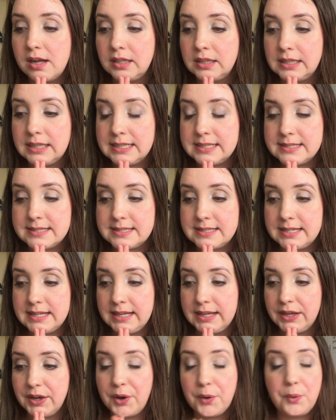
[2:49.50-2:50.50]
Let's
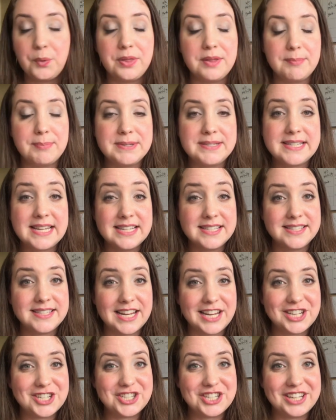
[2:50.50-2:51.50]
see. Oh, the
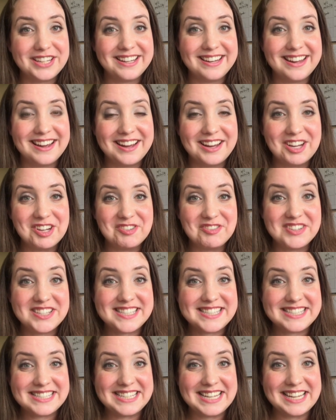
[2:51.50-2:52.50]
sensation of
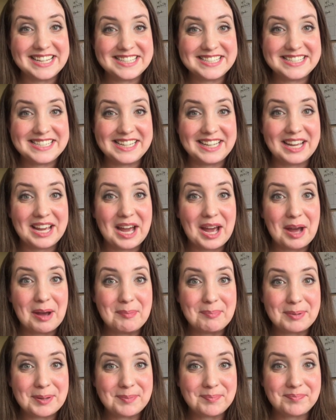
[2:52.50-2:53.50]
standing
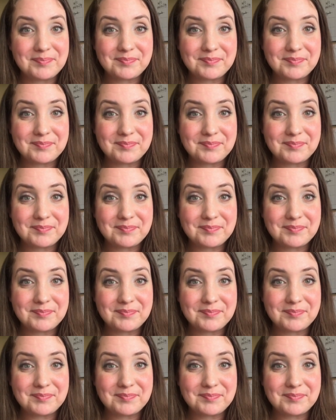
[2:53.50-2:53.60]
up.